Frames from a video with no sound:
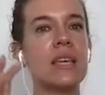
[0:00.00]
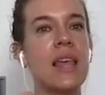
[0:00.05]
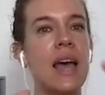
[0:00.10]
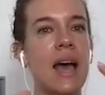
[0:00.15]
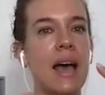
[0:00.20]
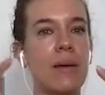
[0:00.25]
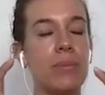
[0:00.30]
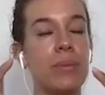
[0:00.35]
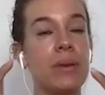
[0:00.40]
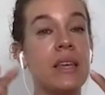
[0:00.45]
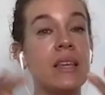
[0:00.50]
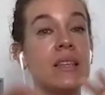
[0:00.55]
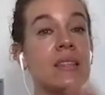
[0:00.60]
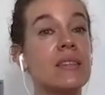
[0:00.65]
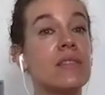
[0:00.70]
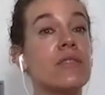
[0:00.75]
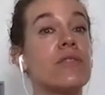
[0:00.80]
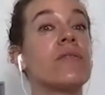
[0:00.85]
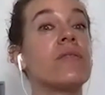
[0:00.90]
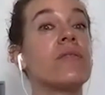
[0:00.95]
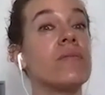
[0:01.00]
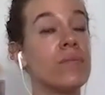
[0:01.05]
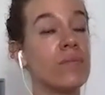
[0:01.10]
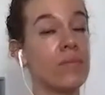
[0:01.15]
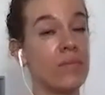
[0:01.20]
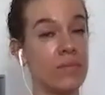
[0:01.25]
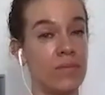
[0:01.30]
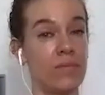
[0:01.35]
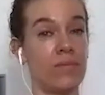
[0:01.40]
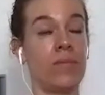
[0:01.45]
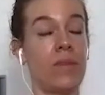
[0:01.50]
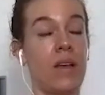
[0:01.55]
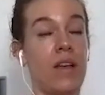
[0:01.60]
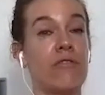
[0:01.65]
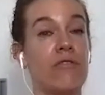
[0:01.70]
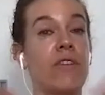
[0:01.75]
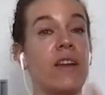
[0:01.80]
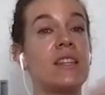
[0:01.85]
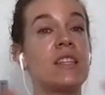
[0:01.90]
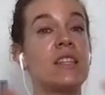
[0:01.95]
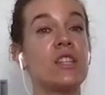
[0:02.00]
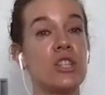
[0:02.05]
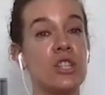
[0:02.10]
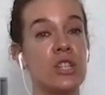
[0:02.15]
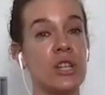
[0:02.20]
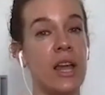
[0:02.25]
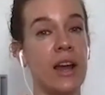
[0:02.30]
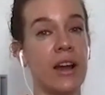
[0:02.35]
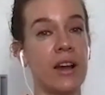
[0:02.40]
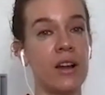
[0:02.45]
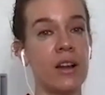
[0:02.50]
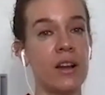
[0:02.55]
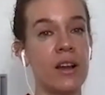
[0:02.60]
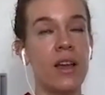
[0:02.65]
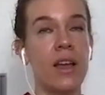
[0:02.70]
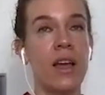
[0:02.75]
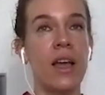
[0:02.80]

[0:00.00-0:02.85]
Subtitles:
that piece of afraid to share?